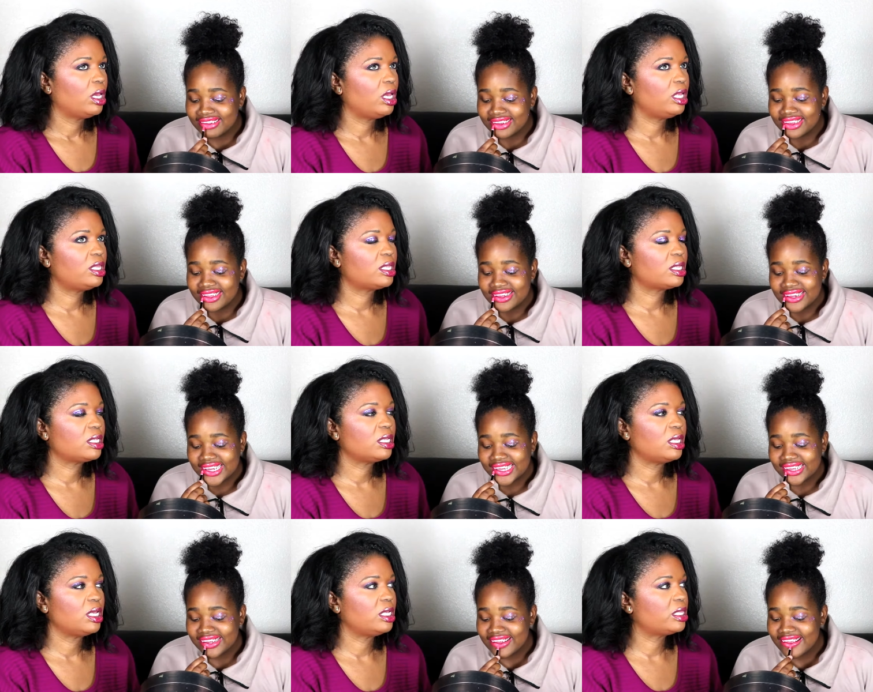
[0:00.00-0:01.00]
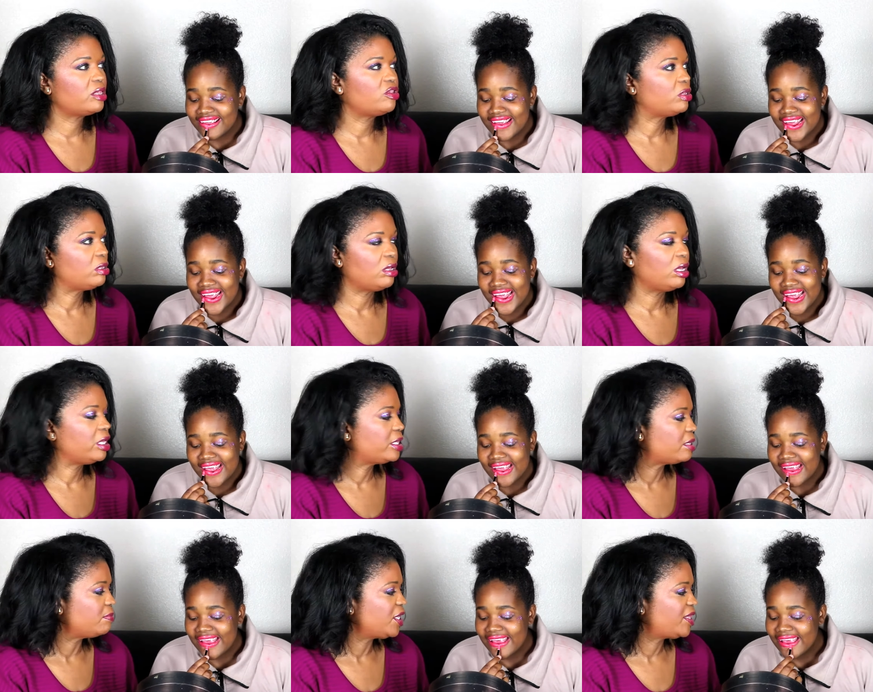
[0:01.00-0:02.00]
Speaker 1: It's it's
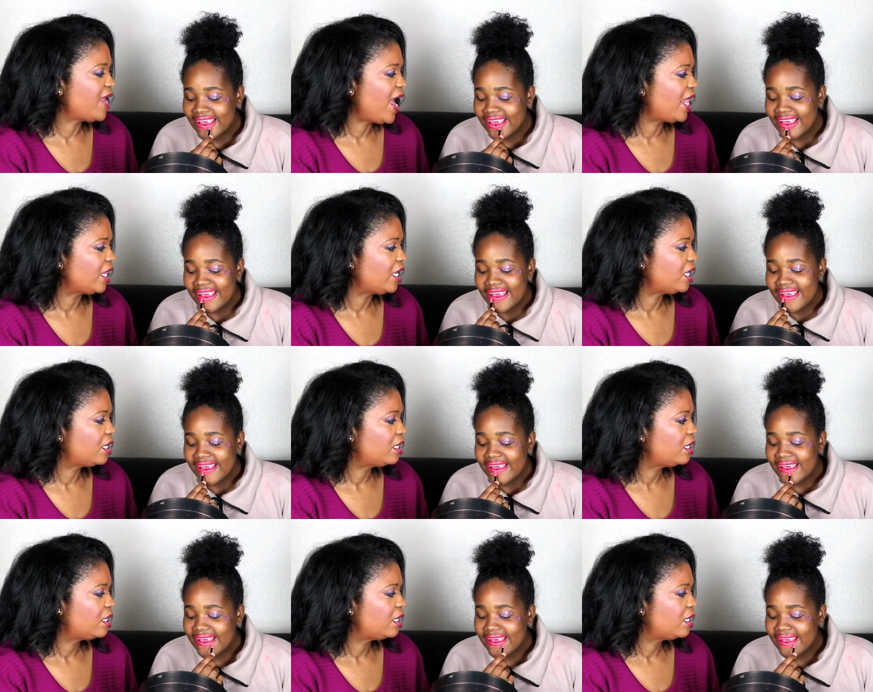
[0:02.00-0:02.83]
it's metallic.